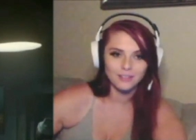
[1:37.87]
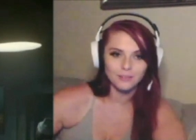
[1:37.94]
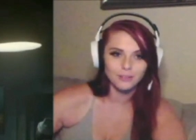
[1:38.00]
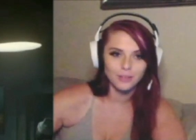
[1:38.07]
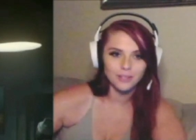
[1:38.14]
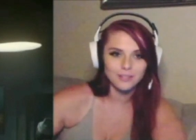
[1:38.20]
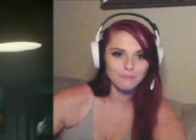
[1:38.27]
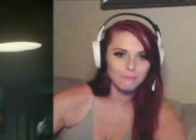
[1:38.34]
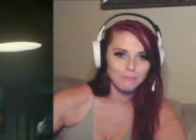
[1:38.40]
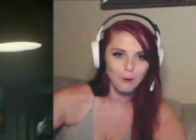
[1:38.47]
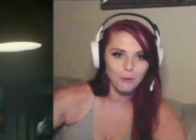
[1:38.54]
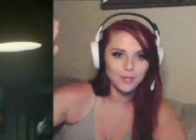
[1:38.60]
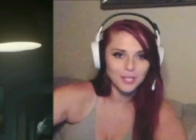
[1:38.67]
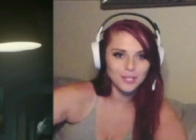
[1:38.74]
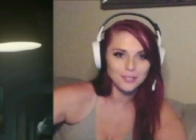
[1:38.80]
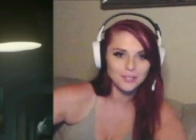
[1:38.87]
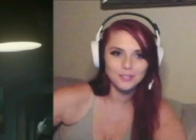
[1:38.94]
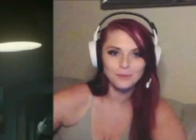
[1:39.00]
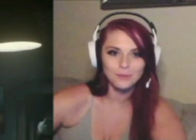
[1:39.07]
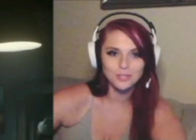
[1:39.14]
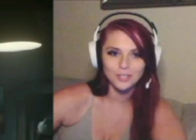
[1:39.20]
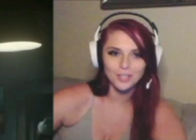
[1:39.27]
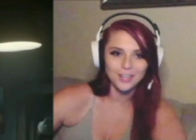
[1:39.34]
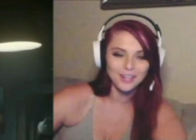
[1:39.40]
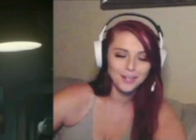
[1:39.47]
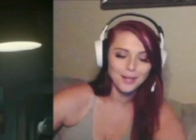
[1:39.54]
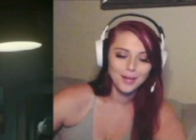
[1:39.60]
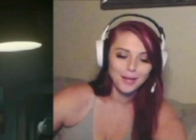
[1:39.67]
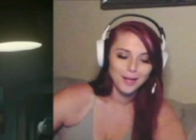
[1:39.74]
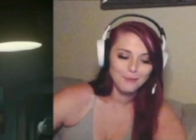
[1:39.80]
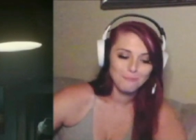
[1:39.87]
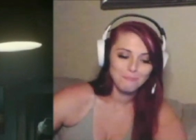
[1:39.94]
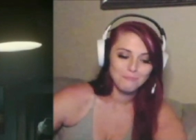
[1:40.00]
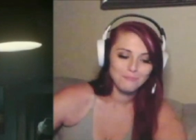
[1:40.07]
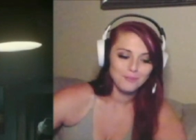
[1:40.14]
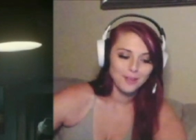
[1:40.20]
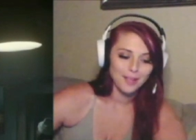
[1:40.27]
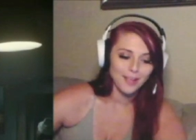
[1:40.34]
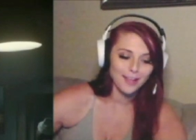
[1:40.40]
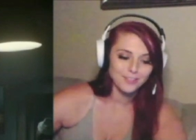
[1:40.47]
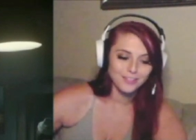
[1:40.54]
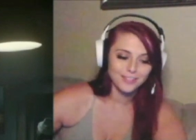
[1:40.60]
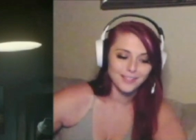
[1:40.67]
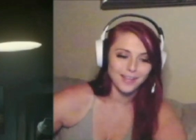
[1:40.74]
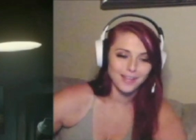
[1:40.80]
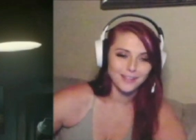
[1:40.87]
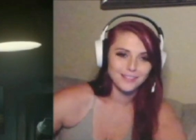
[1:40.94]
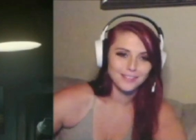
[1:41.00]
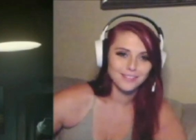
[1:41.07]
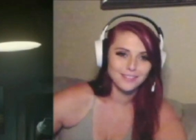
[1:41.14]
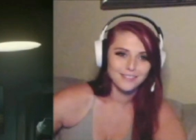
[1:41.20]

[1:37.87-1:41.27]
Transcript: are nice and pokey and squishy. I just said